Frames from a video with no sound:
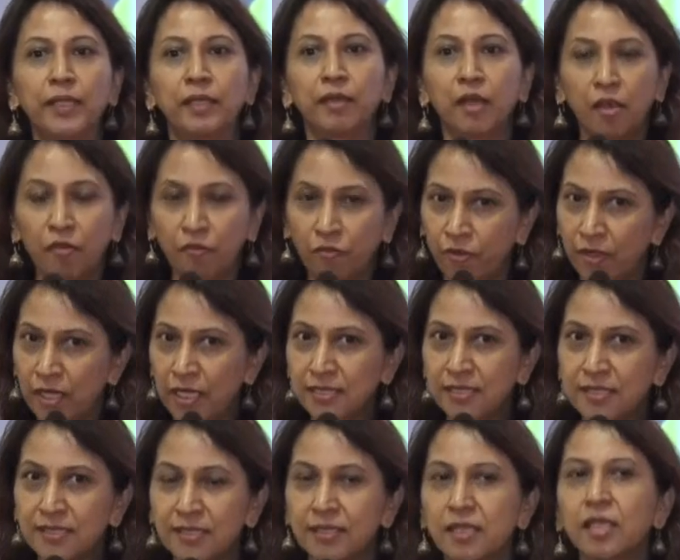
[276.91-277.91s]
But for
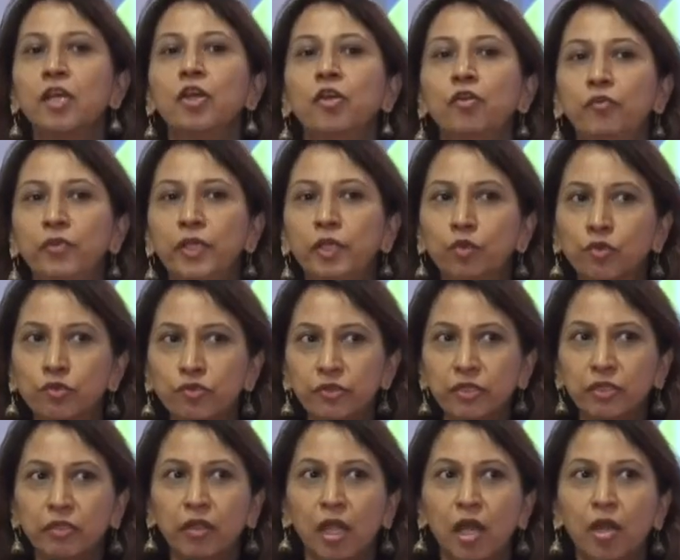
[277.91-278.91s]
us, we go to
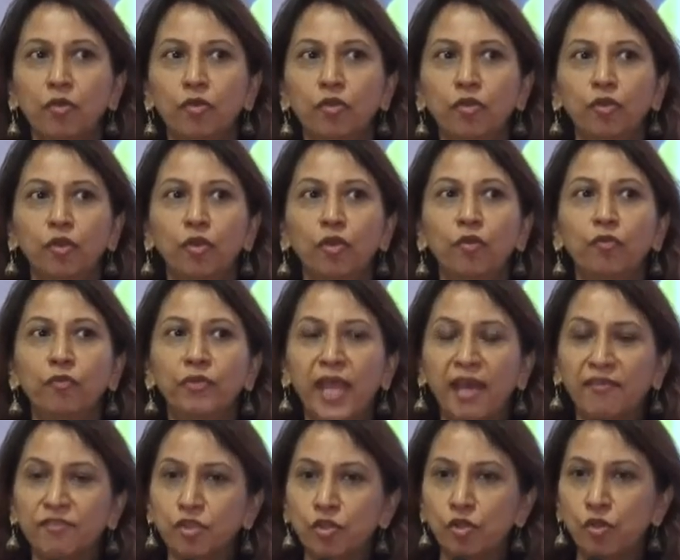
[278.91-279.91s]
the ground, we
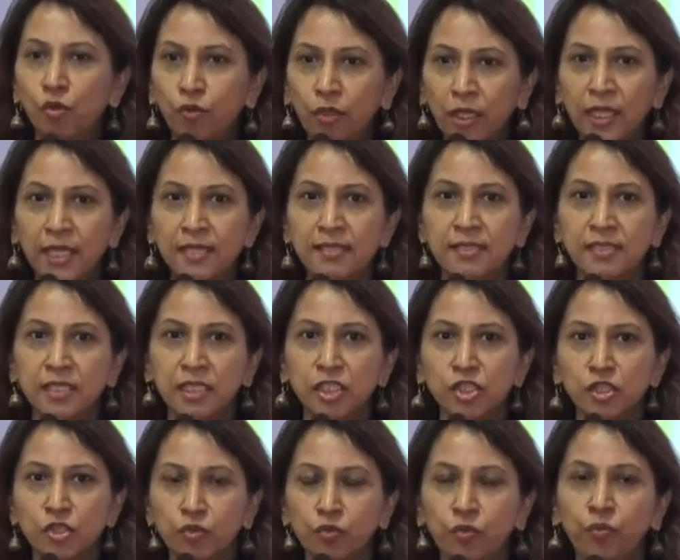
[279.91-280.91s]
have to localize the
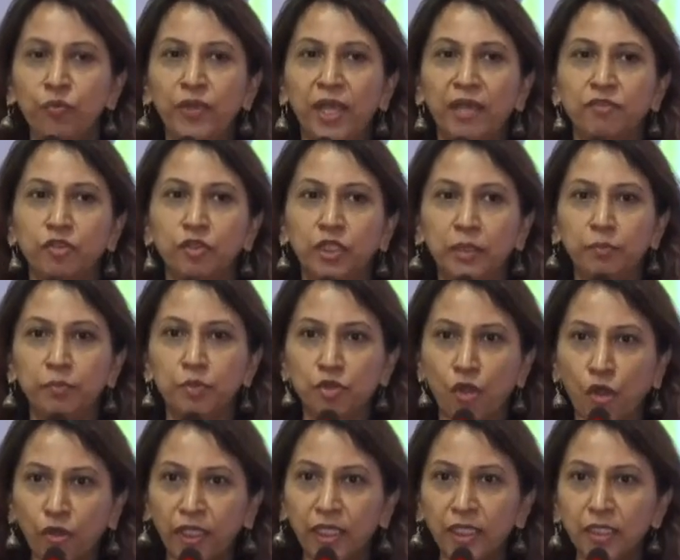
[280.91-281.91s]
issue, we have to keep
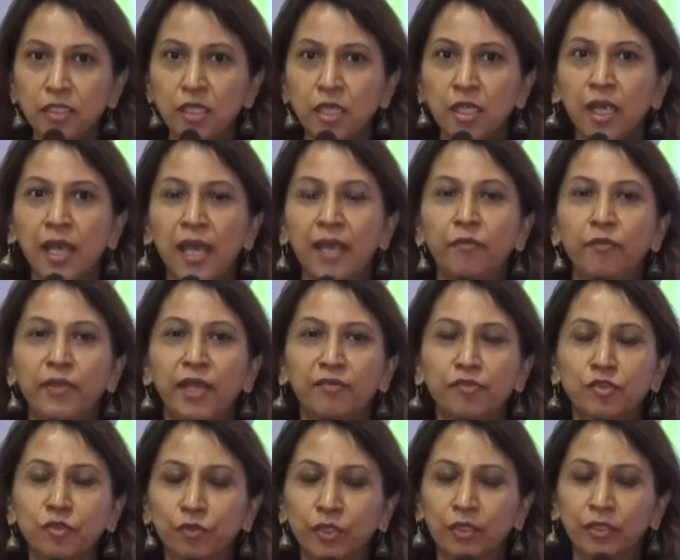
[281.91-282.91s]
talking, we
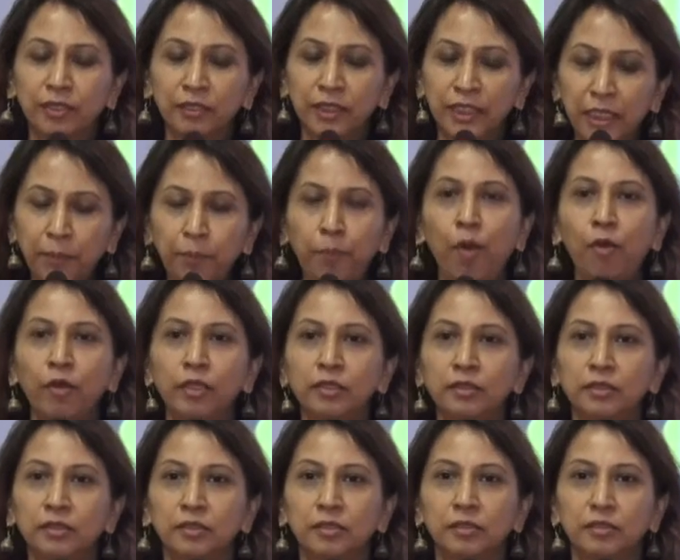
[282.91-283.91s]
have to keep
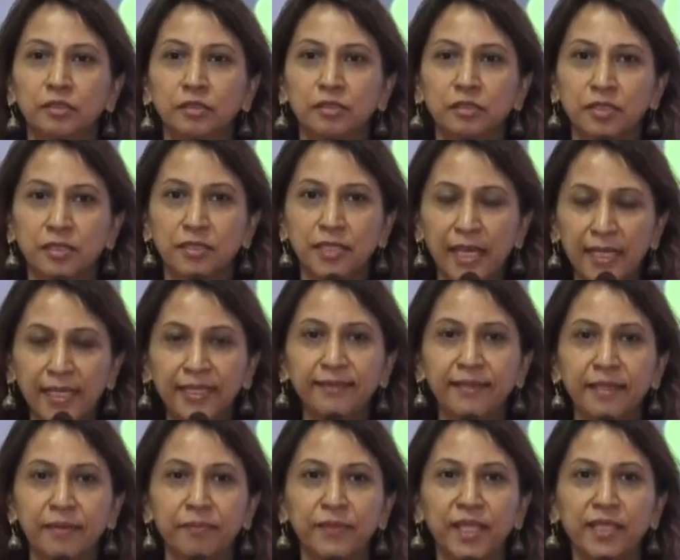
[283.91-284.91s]
on
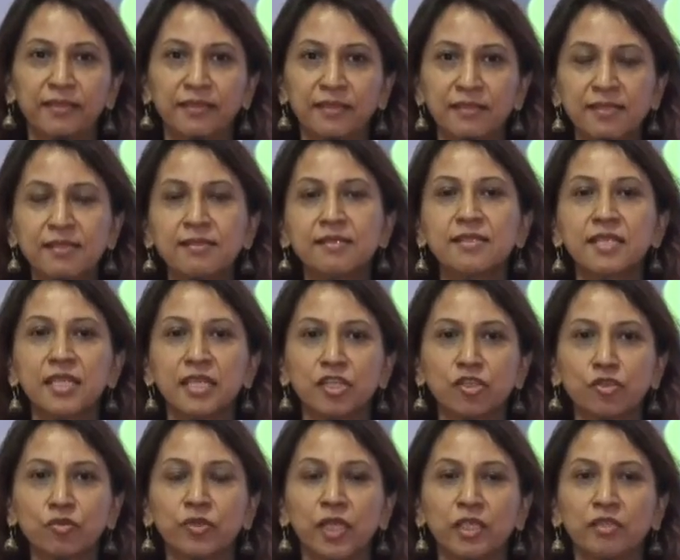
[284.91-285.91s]
telling them that this is the
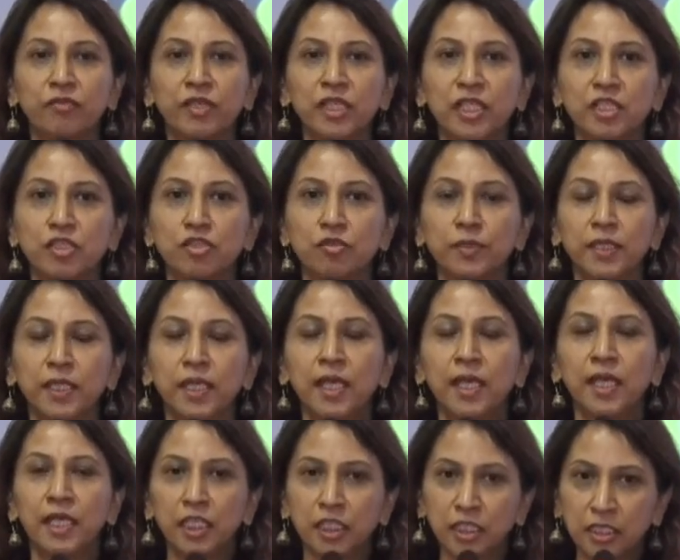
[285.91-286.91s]
issue that we need to be
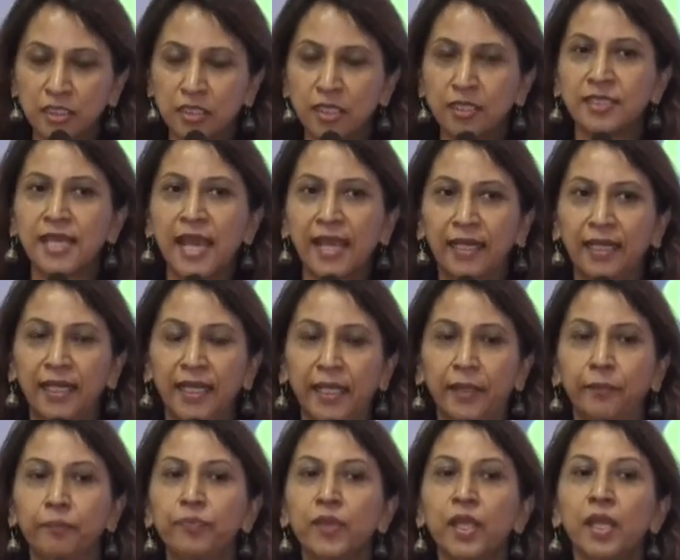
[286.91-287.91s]

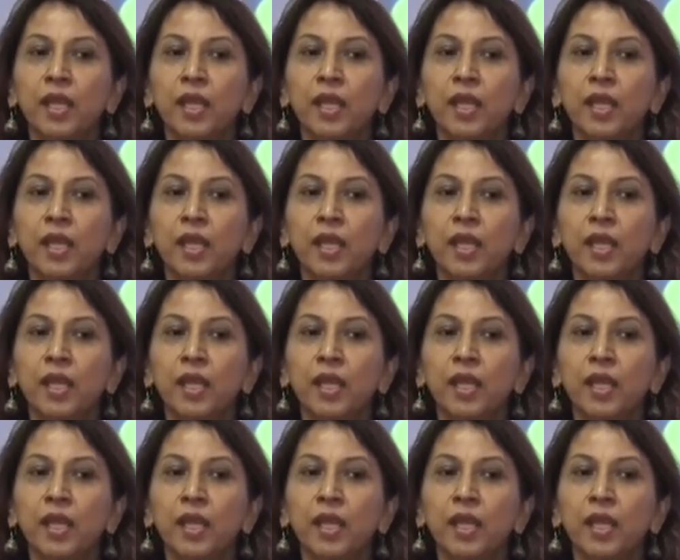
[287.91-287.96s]
tackling.